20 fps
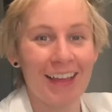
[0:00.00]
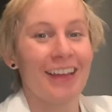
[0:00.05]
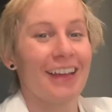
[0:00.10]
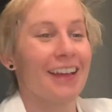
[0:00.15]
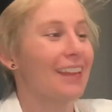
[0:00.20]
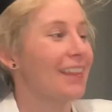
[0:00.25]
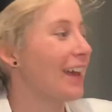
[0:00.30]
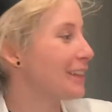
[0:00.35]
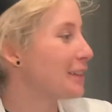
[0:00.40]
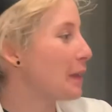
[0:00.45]

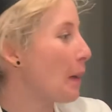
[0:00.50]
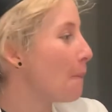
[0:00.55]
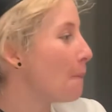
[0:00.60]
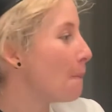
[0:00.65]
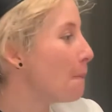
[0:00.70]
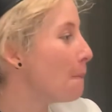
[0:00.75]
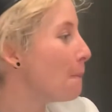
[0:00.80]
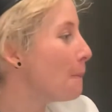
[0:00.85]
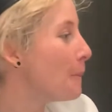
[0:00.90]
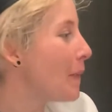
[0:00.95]
That's
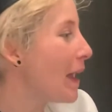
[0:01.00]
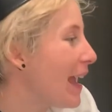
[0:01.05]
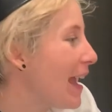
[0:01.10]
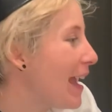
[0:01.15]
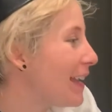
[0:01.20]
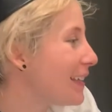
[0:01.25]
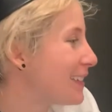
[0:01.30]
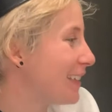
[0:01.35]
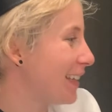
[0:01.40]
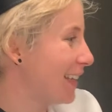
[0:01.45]

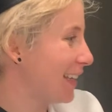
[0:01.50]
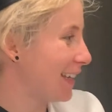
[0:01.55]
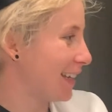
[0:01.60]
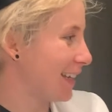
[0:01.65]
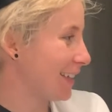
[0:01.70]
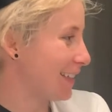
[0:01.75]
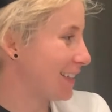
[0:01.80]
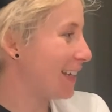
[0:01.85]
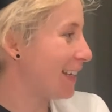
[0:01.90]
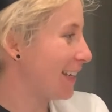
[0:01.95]

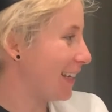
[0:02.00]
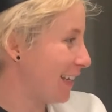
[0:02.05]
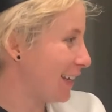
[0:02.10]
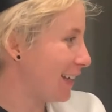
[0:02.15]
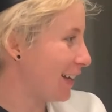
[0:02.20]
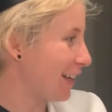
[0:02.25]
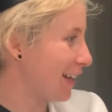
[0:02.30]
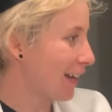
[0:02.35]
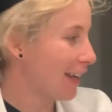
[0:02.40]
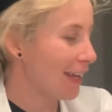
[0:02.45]
amazing to
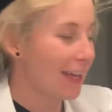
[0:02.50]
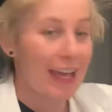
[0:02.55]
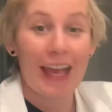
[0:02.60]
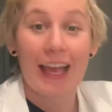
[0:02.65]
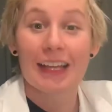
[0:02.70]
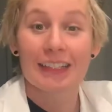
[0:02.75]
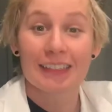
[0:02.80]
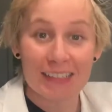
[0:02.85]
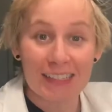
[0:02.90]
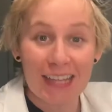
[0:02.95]
hear.
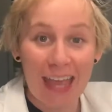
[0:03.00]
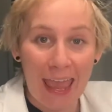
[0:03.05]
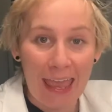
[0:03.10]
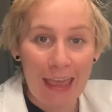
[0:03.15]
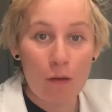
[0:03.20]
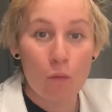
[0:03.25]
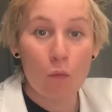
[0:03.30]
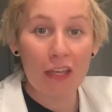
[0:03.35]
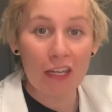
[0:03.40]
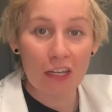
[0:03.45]
Today
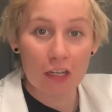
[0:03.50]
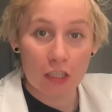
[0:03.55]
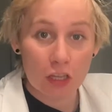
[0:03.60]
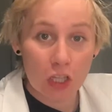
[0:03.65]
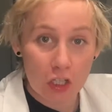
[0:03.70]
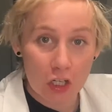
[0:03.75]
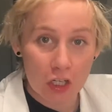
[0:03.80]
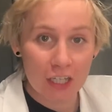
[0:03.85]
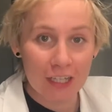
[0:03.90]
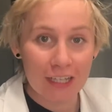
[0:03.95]
we are
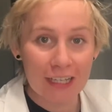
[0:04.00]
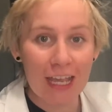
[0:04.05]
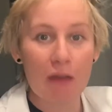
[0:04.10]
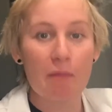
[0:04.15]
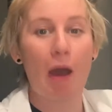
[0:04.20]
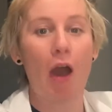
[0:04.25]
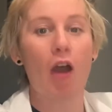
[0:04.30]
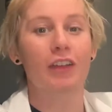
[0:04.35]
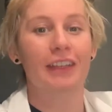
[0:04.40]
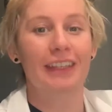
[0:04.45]
learning
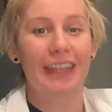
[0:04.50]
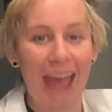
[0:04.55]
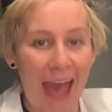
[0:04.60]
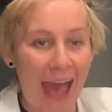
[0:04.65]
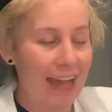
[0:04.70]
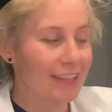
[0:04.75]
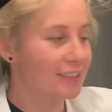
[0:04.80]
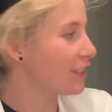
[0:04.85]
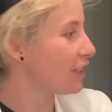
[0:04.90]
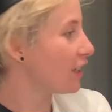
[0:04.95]
about
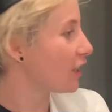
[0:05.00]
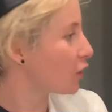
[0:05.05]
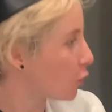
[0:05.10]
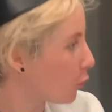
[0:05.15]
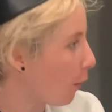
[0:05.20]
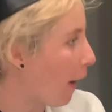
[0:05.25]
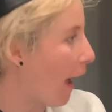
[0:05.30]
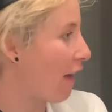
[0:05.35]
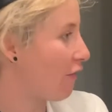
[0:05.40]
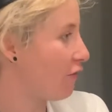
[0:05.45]
Katia
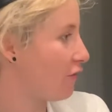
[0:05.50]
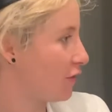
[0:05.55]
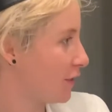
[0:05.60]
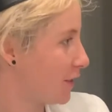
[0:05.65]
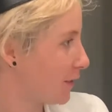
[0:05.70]
Krafft.